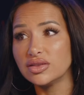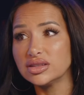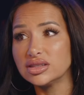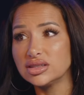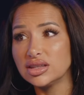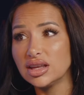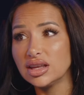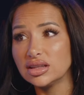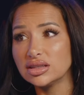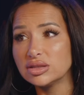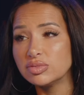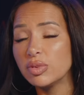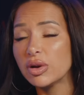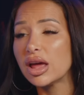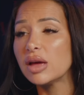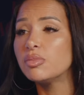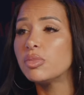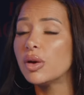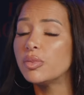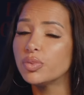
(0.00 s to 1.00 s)
the scenes but
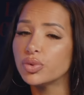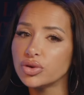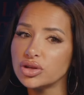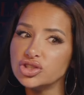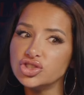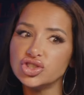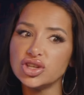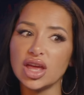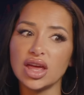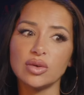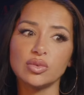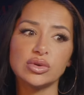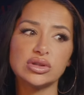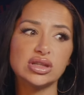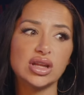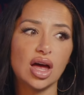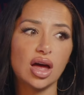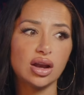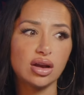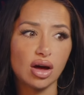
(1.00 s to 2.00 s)
i appreciate
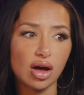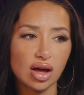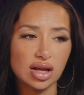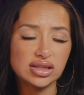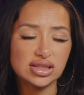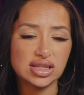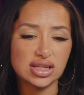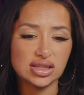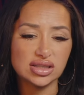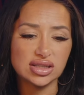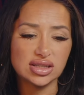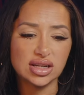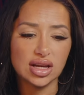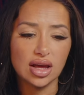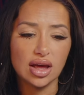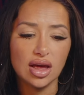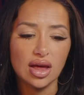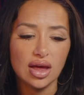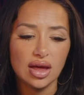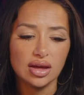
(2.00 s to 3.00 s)
when an artist
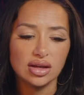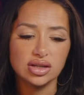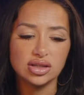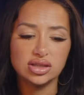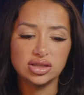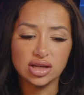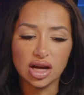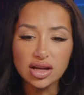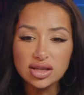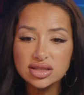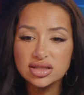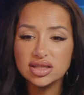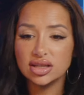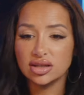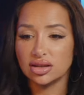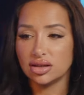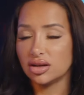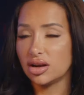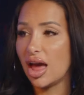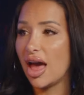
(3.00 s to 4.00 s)

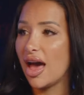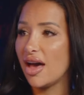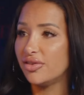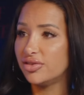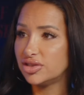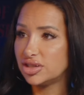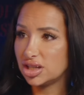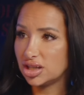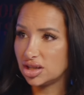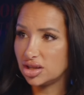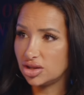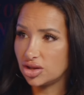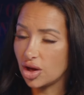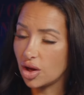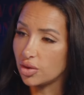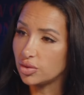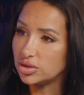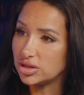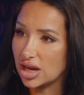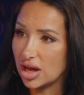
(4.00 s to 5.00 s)
doesn't have to
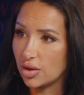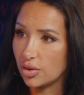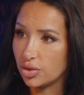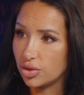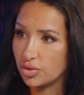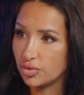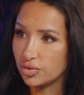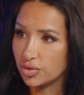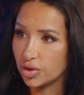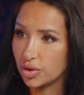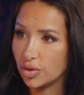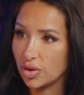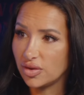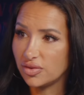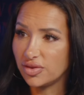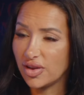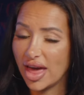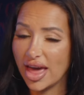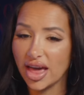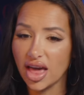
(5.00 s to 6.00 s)
go down the route
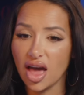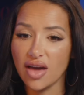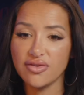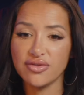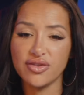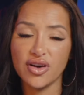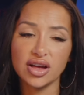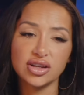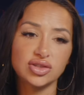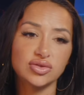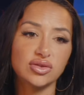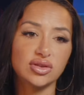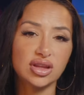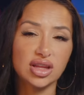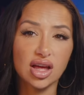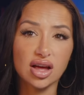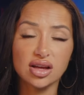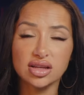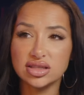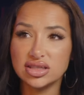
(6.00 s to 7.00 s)
of like I fucked her in
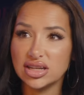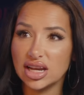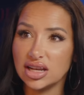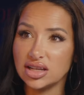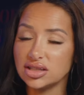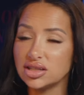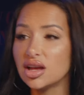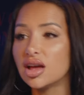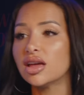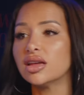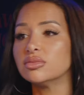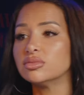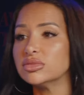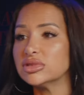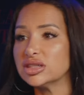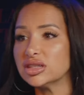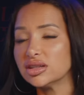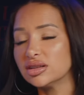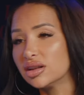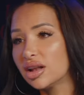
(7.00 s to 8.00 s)
the ass ten
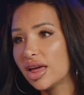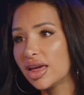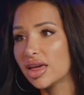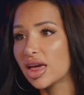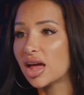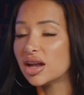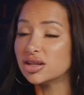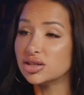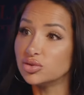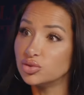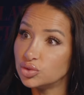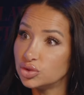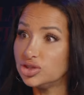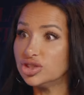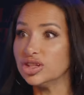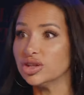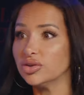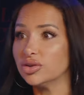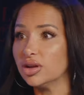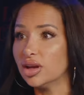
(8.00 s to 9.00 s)
times and yeah. like had an
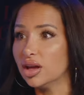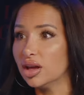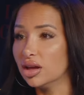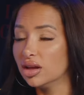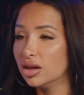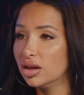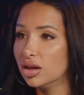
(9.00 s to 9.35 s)
orgy on her.